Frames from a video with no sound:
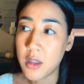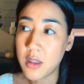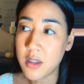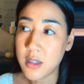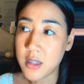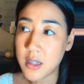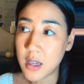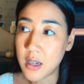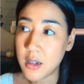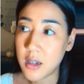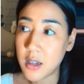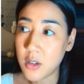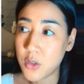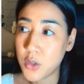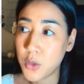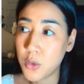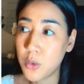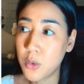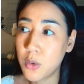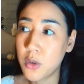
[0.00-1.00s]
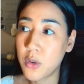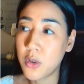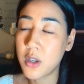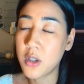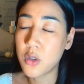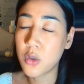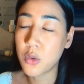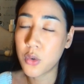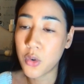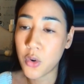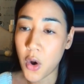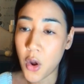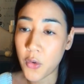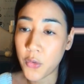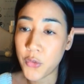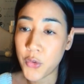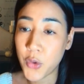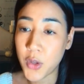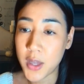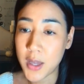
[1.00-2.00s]
the sending tool, you need to
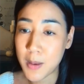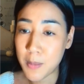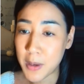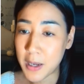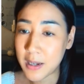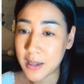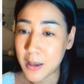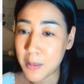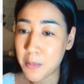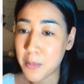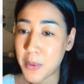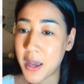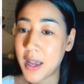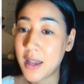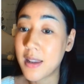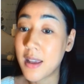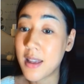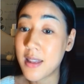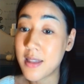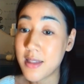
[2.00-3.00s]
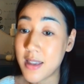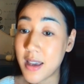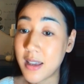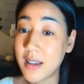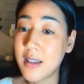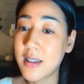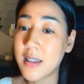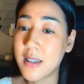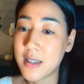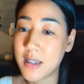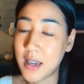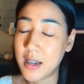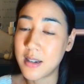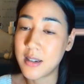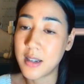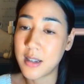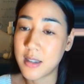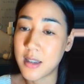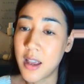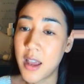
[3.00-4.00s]
craft your email campaign and then
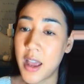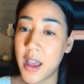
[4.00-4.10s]
send it.